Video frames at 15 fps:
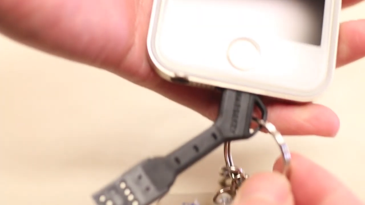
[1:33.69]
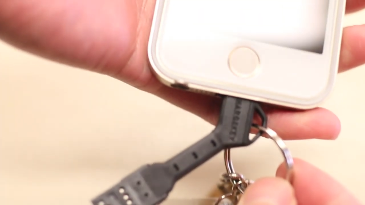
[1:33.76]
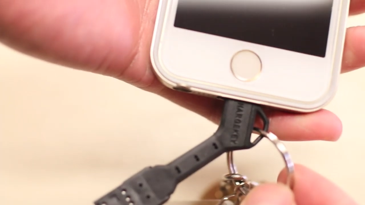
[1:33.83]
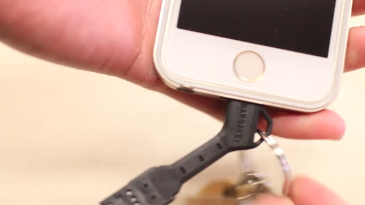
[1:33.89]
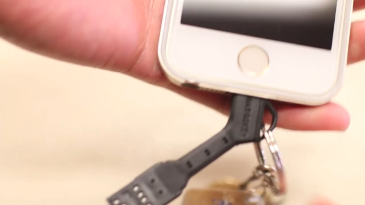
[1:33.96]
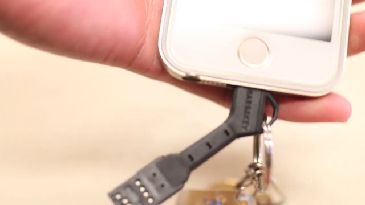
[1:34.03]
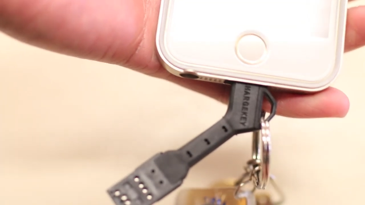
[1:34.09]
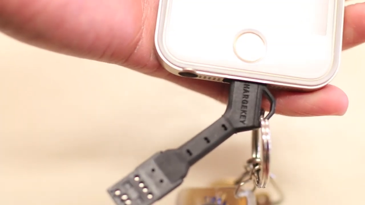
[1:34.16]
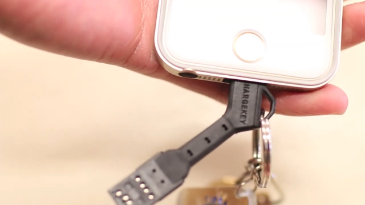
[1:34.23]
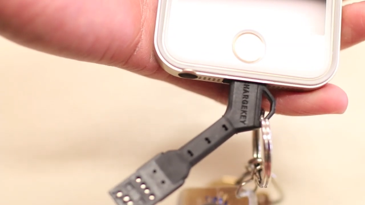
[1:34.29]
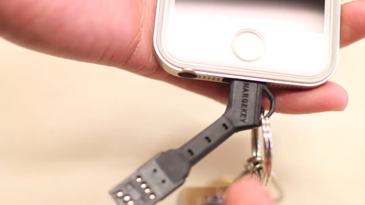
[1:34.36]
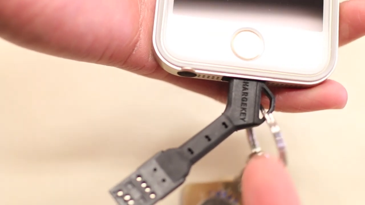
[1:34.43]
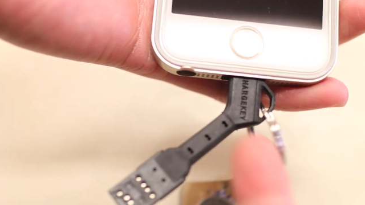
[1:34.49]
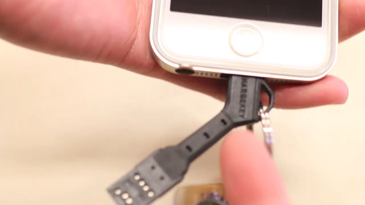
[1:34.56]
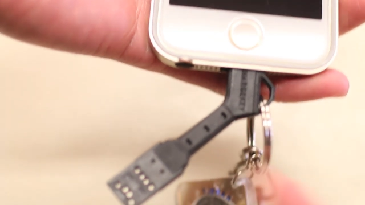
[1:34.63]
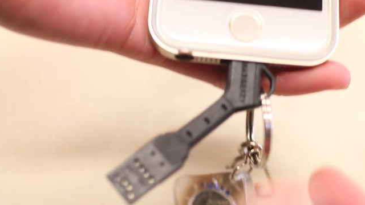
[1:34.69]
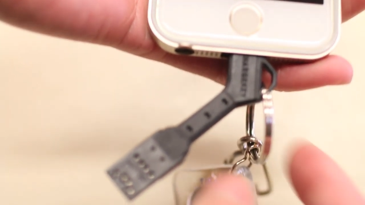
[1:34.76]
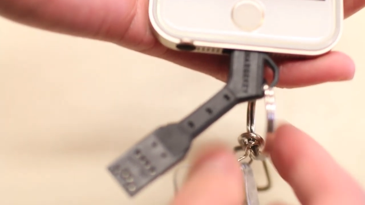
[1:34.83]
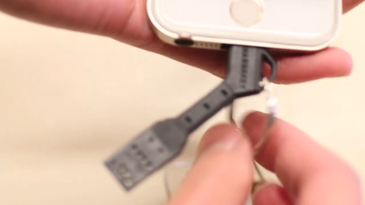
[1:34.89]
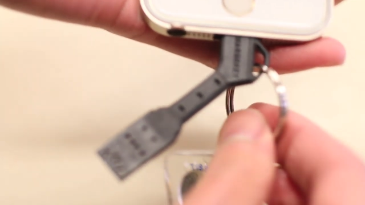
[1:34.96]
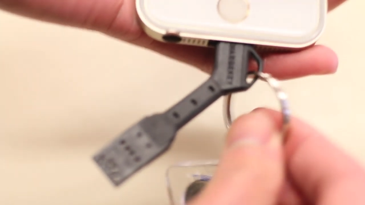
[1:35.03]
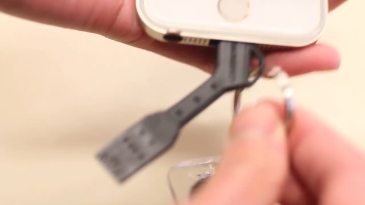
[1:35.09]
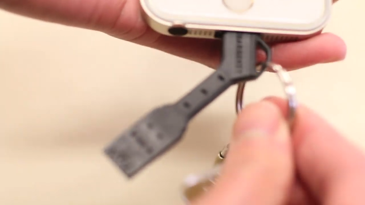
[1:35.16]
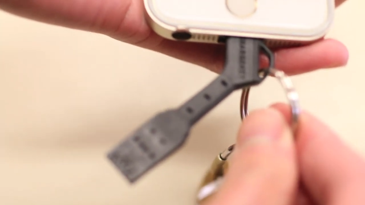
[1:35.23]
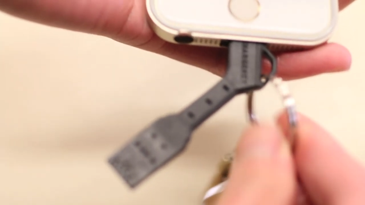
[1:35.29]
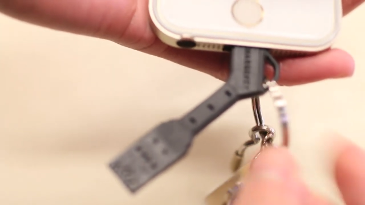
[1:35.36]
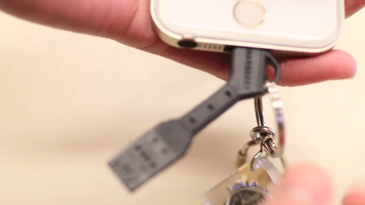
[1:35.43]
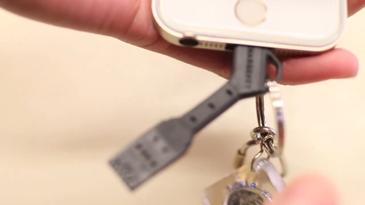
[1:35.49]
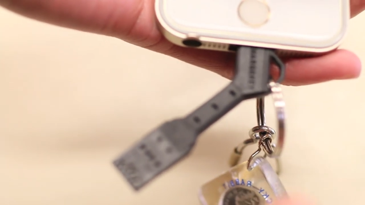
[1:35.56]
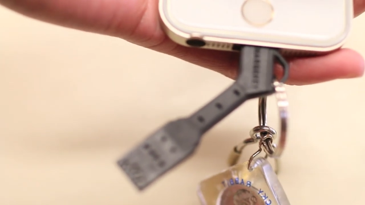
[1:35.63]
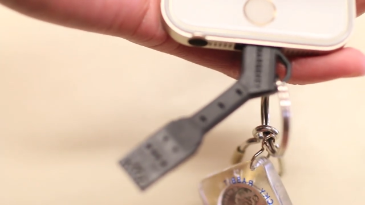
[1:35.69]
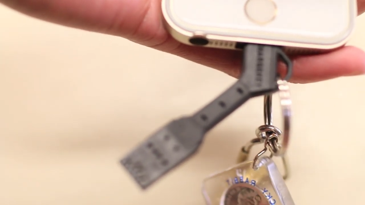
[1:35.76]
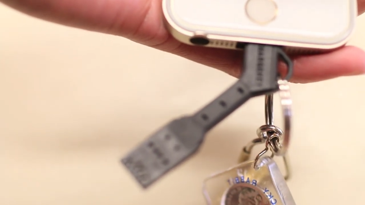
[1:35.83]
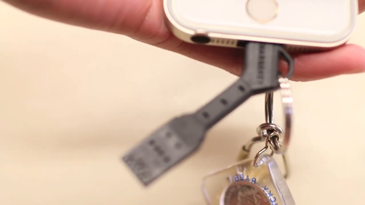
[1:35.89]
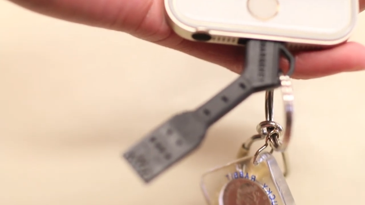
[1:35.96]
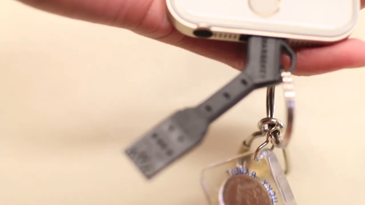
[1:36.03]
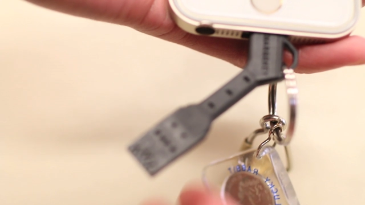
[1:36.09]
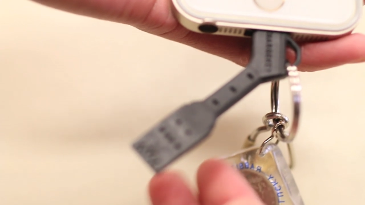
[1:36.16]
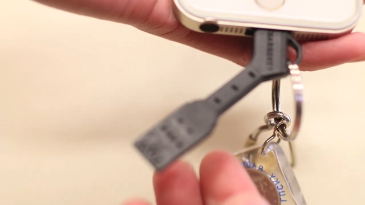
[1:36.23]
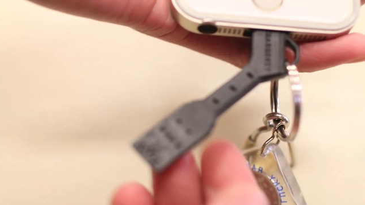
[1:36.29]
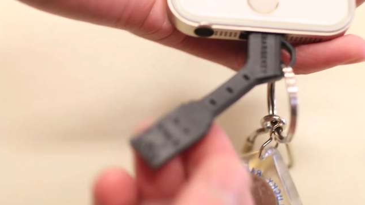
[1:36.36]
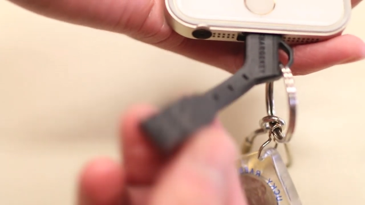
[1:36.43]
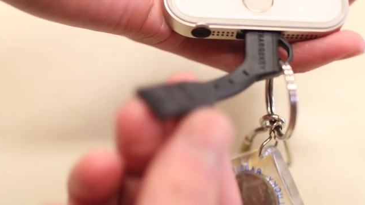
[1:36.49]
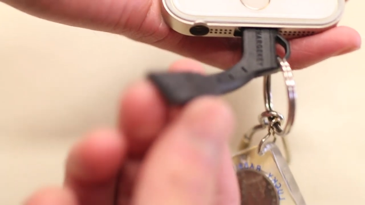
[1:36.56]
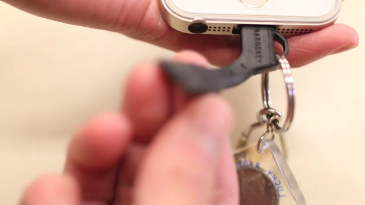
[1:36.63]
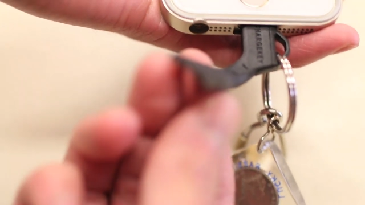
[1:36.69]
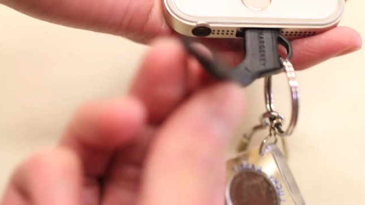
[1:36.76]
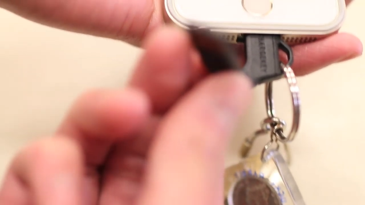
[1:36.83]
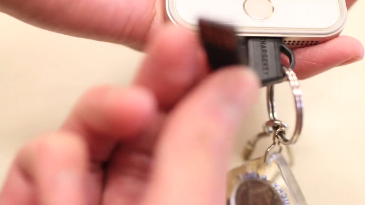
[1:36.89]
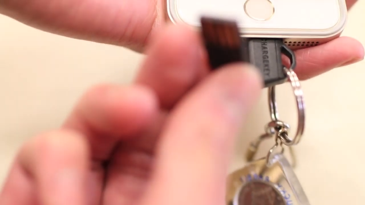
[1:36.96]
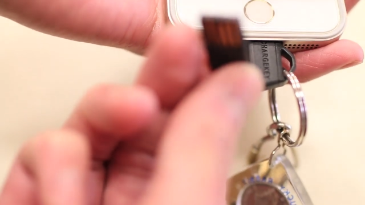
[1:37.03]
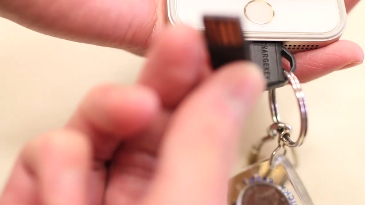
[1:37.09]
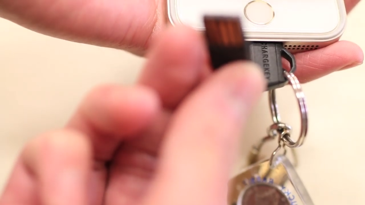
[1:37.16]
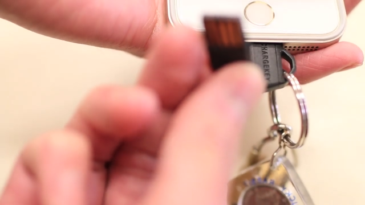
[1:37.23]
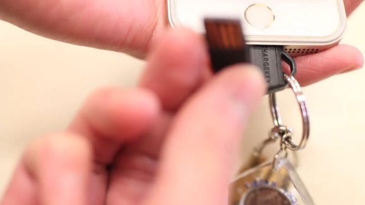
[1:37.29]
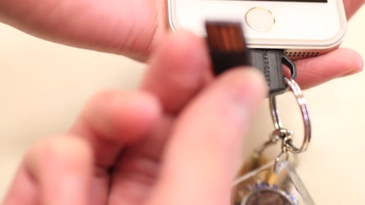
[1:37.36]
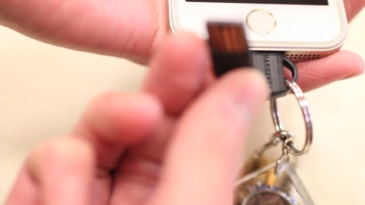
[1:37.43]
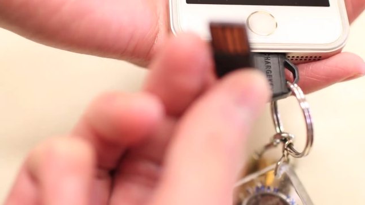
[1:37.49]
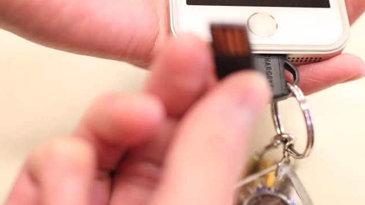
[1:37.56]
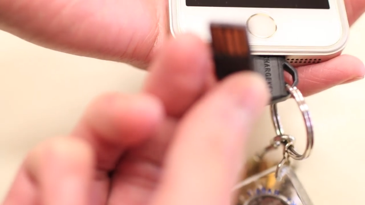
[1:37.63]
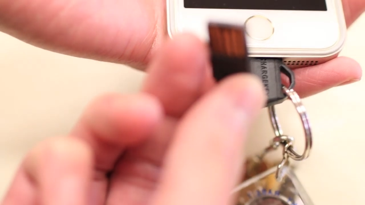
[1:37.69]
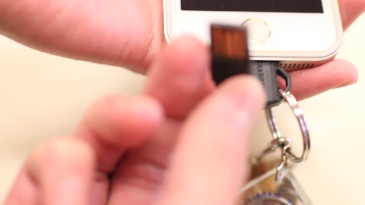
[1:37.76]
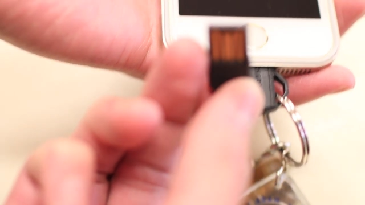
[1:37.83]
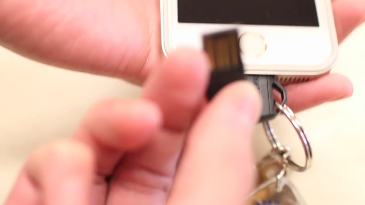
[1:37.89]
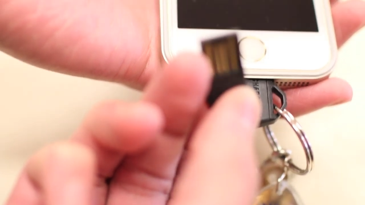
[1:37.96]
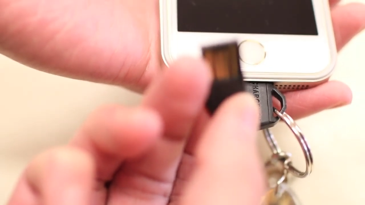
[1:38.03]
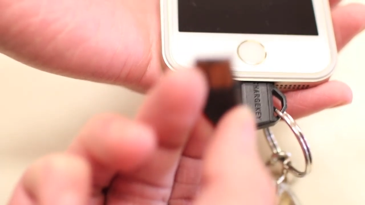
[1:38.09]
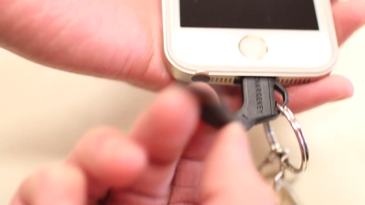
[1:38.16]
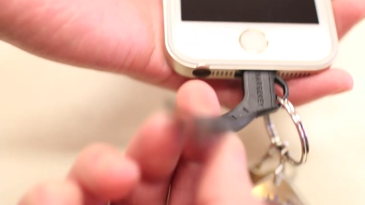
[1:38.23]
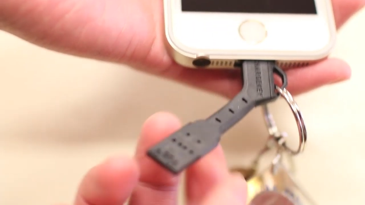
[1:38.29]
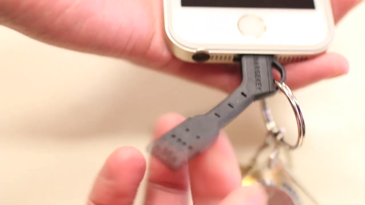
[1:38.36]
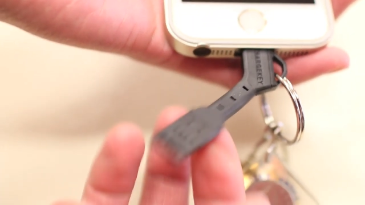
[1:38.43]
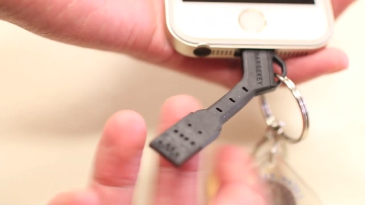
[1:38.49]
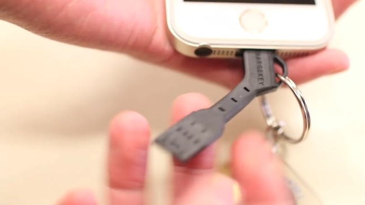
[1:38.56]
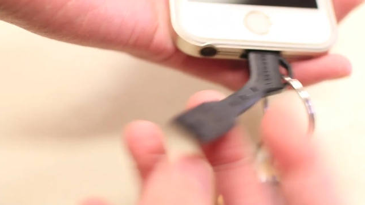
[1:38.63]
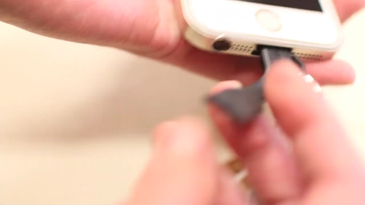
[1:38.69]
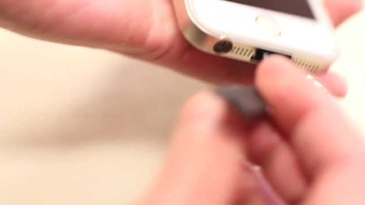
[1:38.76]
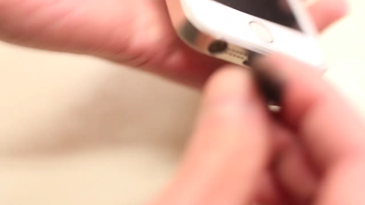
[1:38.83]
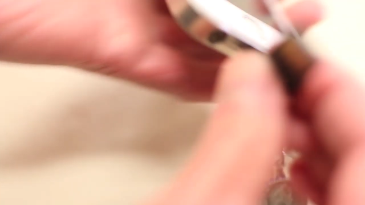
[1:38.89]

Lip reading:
(no speaker visible)